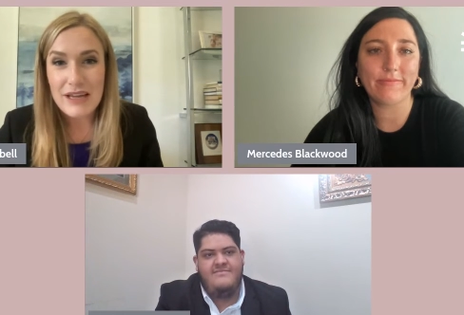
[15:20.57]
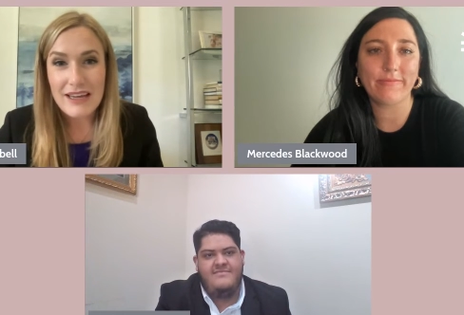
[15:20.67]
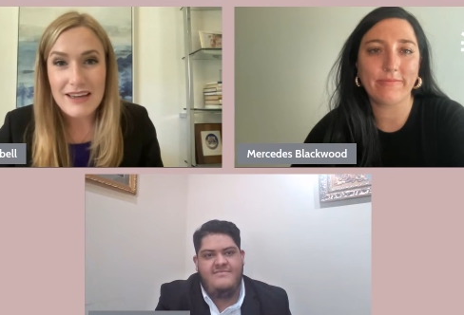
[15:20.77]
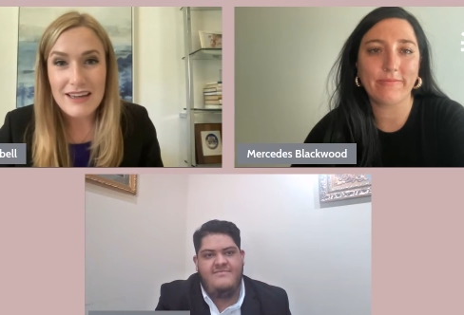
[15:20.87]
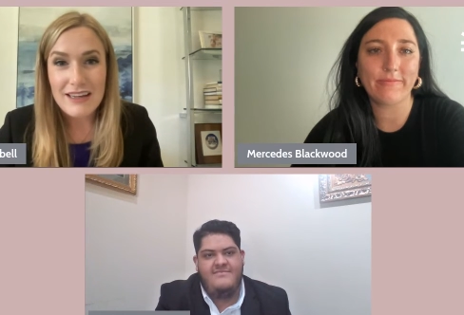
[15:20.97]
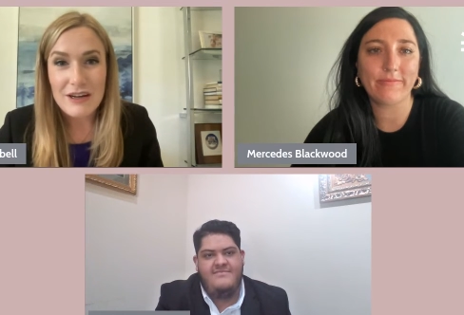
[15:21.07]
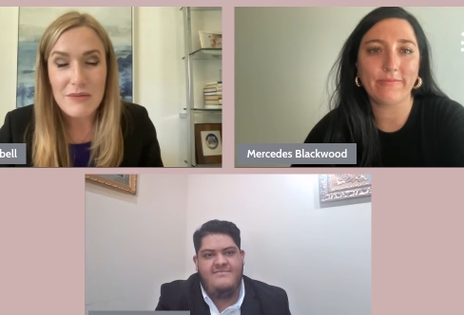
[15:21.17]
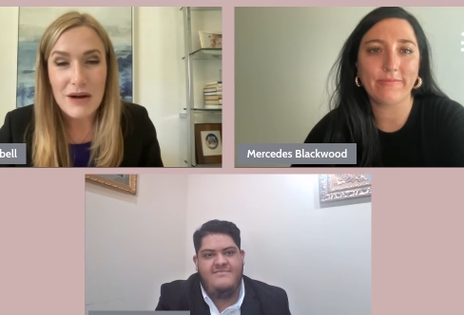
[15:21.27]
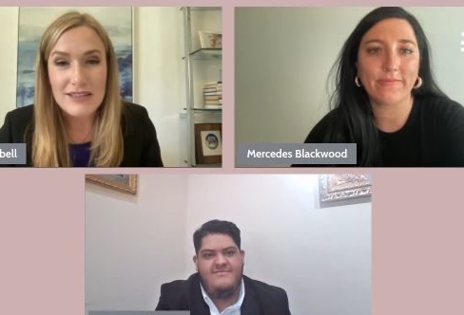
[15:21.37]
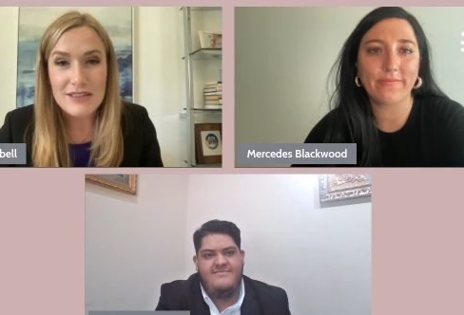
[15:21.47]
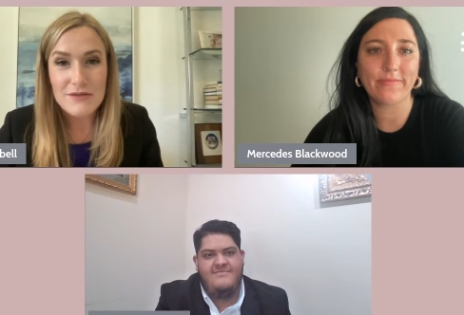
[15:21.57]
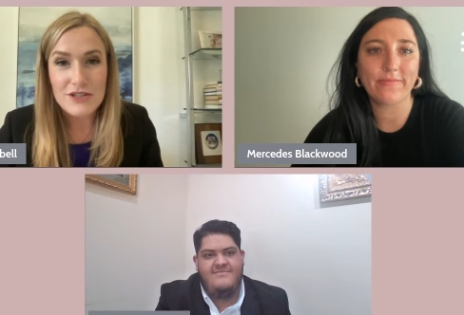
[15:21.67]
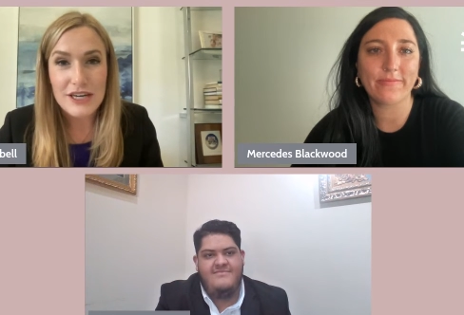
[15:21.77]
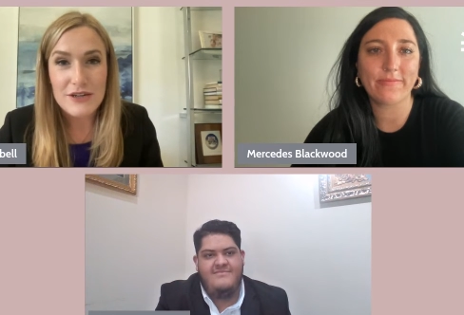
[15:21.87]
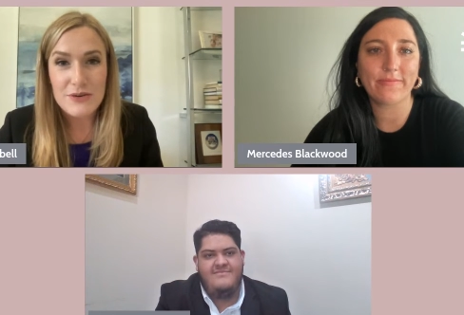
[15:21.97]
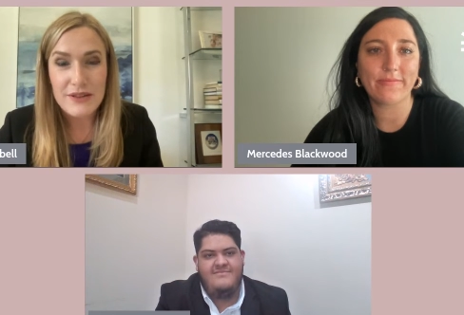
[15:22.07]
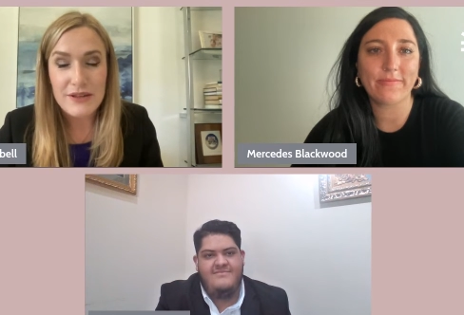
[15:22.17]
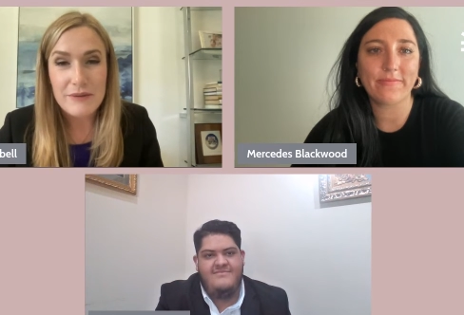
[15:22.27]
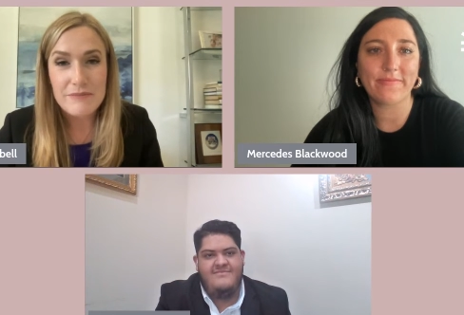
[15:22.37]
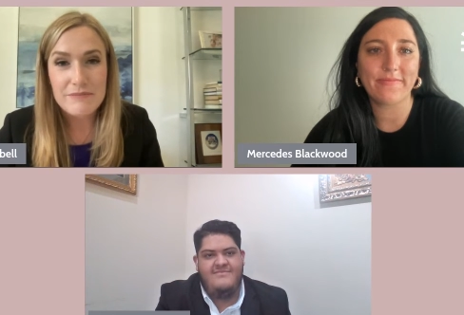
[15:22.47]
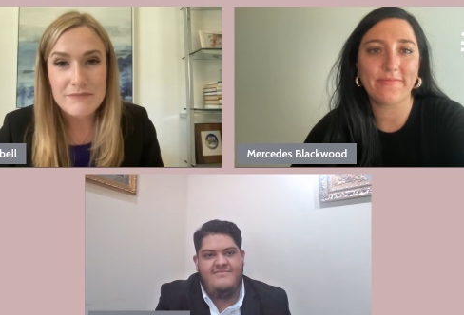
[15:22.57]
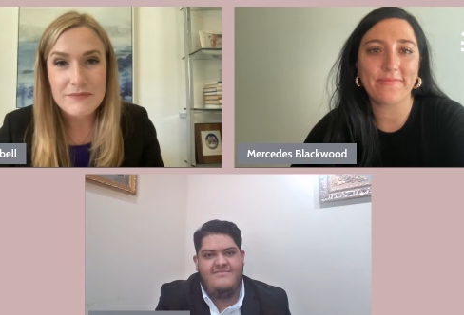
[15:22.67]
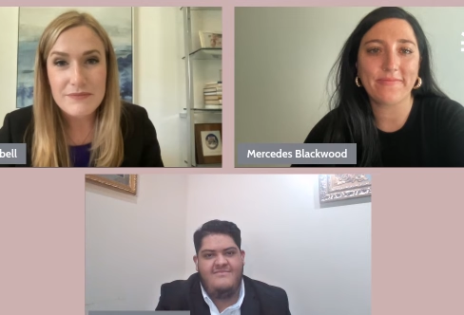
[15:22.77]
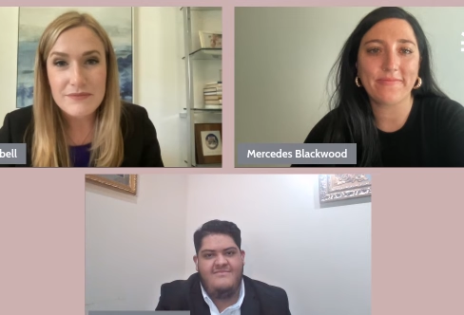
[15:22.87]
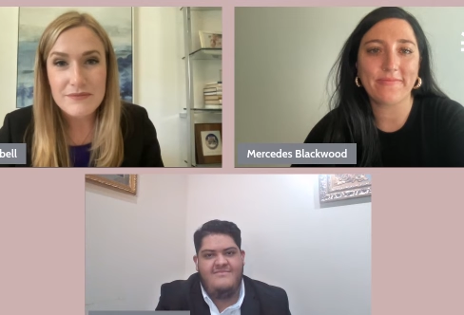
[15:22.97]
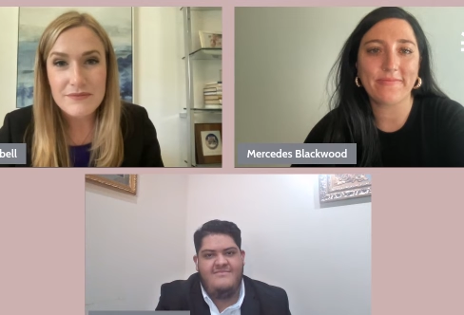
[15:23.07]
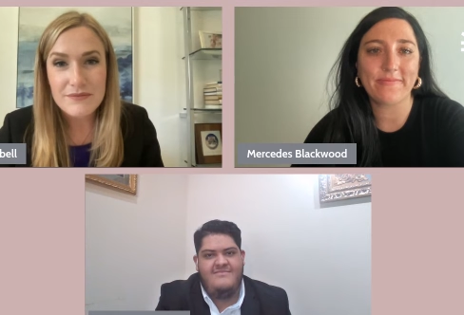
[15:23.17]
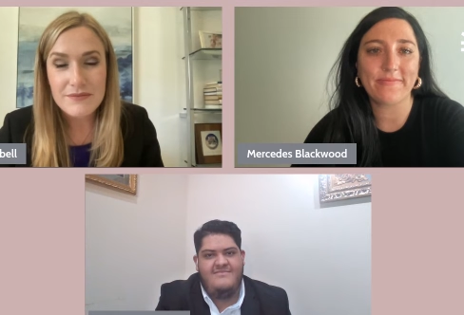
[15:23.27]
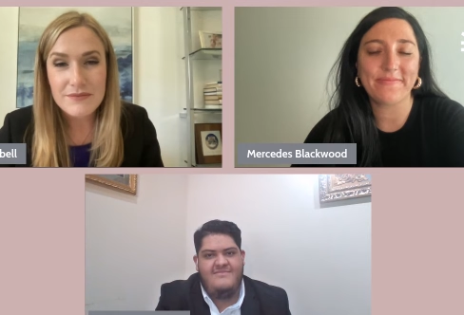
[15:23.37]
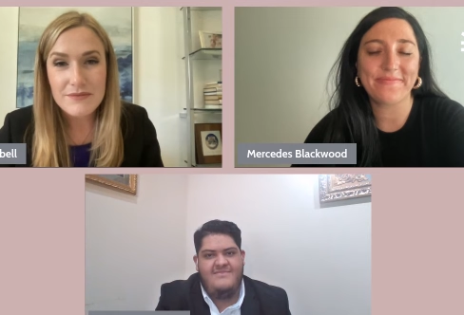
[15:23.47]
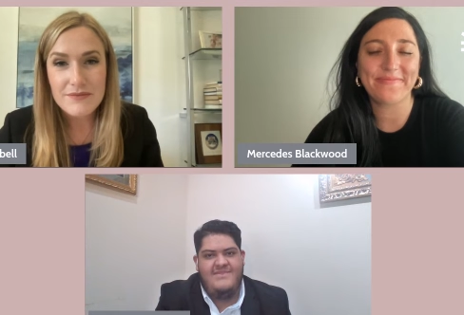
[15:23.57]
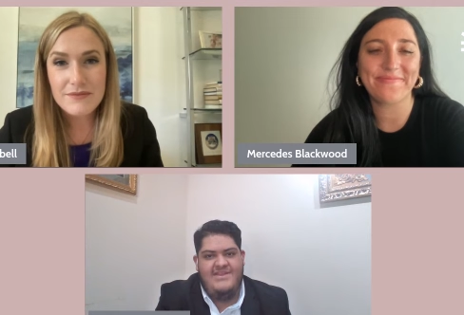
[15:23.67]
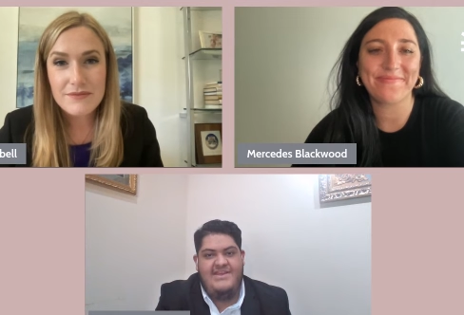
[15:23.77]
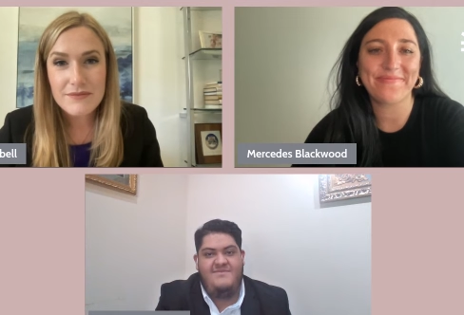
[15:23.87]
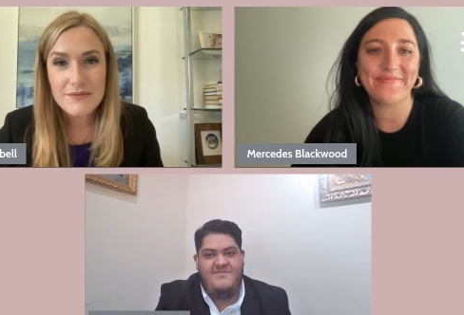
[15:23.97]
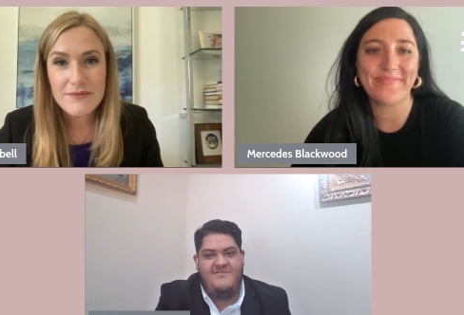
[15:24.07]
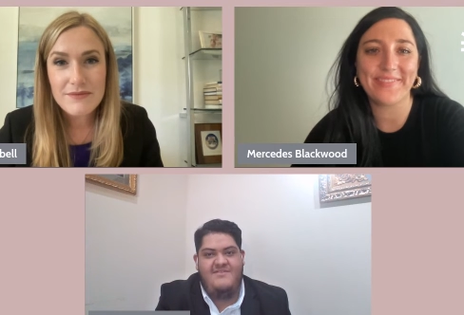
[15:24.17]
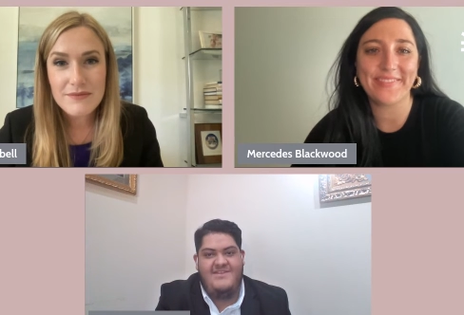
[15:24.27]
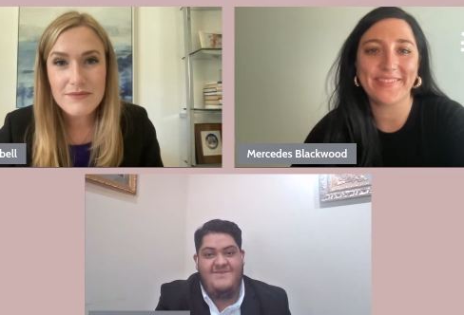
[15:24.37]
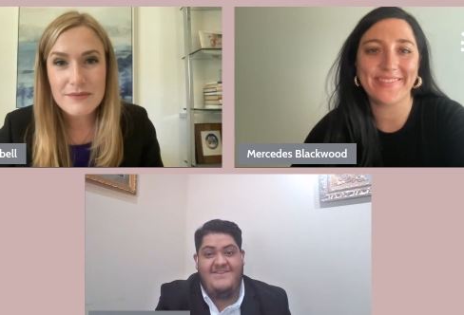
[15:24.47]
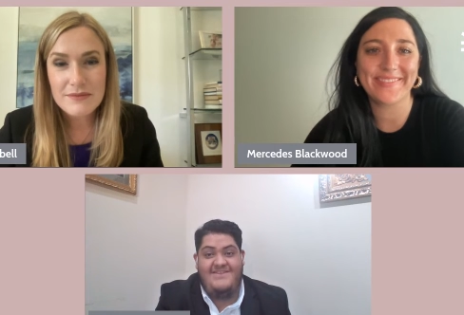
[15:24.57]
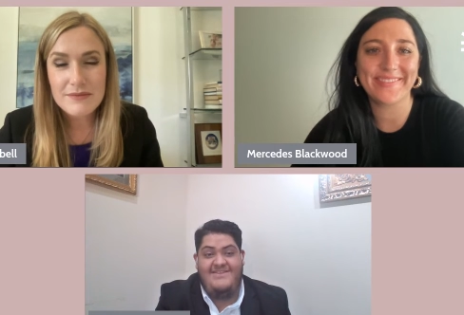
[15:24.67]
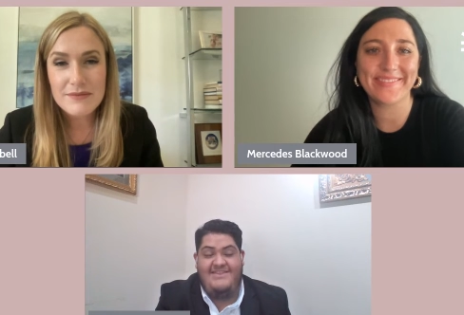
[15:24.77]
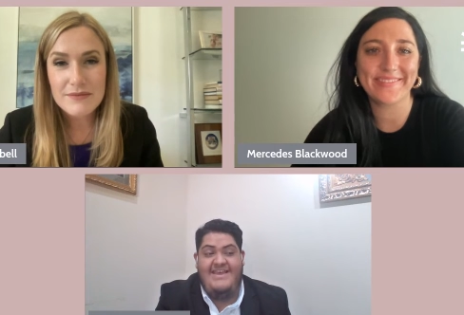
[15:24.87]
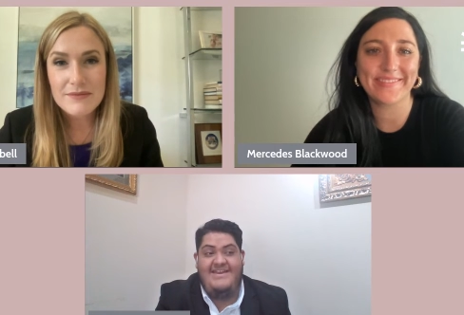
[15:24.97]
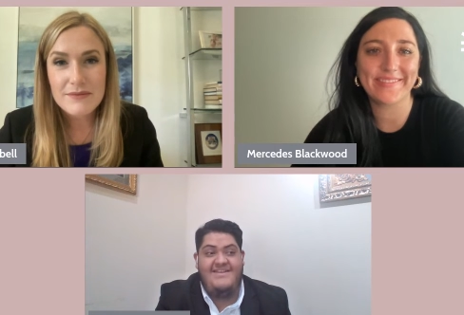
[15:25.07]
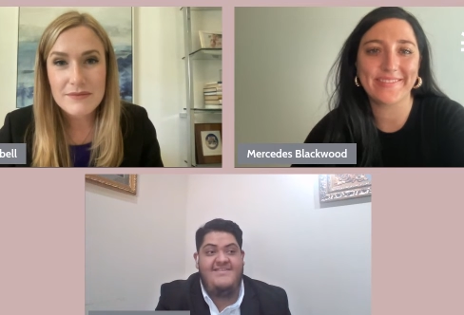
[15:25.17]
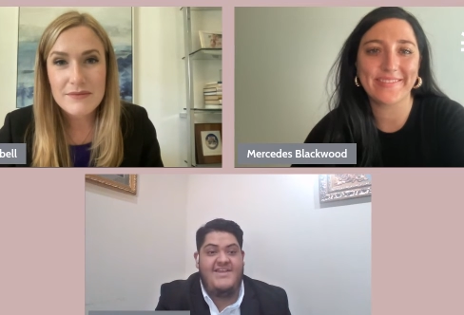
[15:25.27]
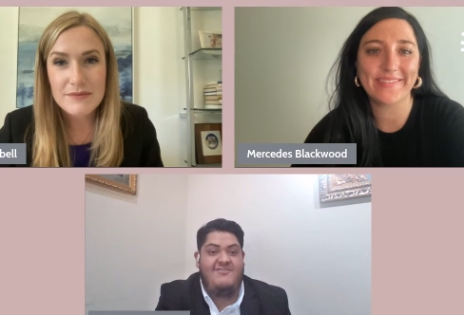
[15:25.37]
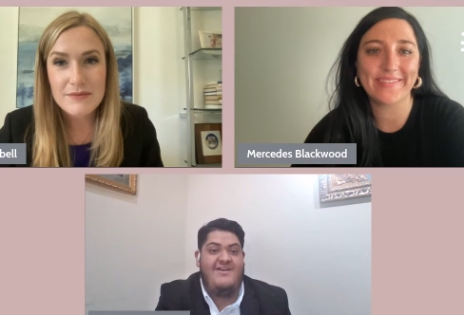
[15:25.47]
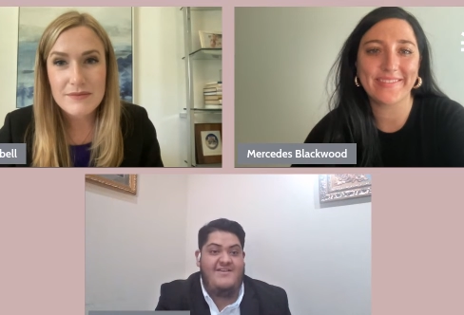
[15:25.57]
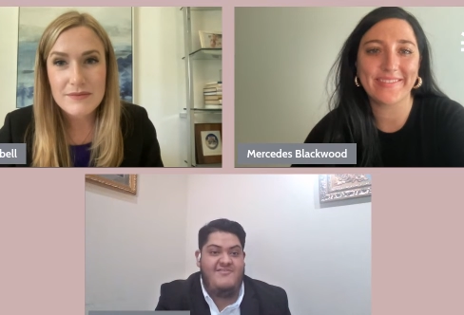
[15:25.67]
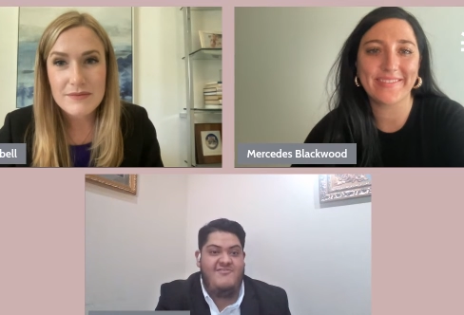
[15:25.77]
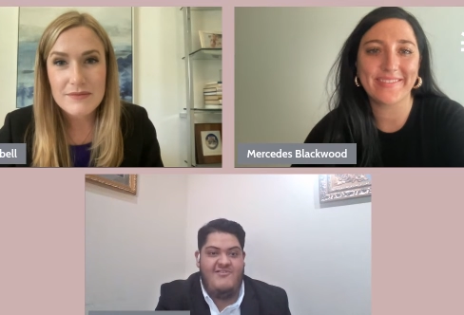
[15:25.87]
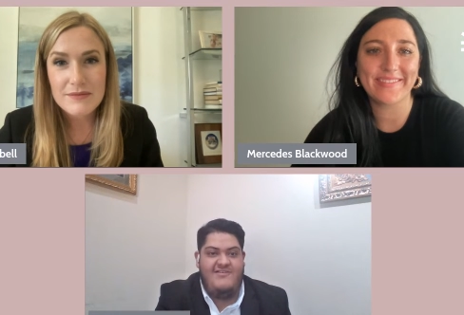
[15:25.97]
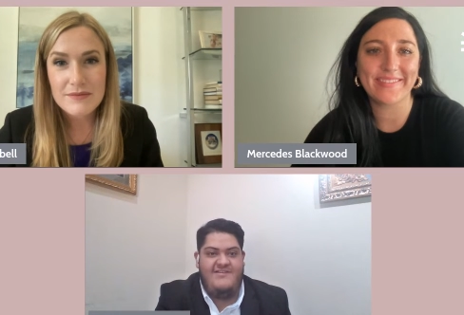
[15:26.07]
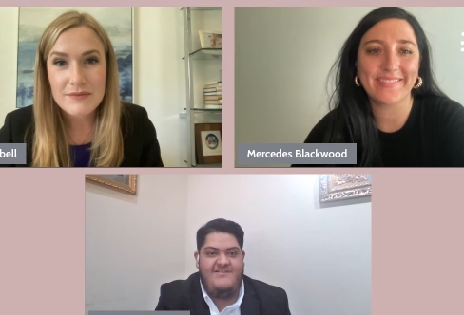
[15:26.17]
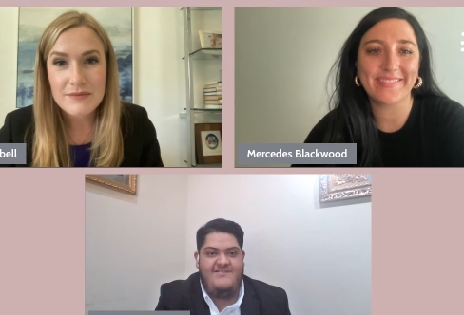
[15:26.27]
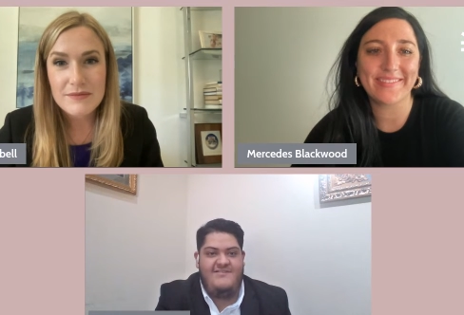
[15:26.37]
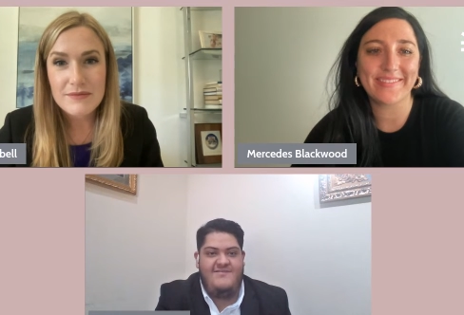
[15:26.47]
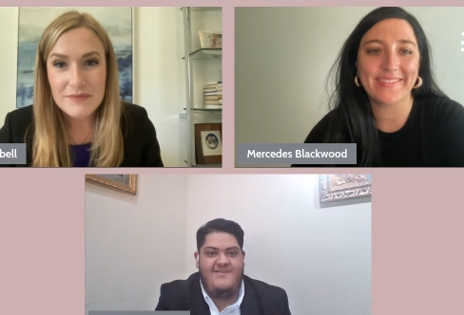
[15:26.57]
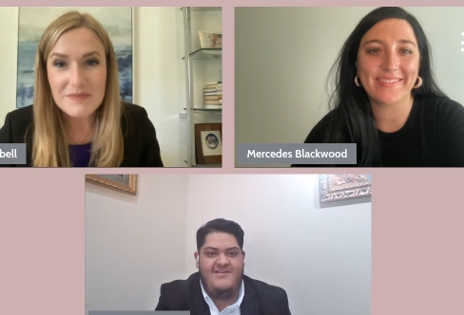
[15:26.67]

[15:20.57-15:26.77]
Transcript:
Speaker 1: make you know positive change with it.
Speaker 2: Absolutely. I mean, that is how I started, to be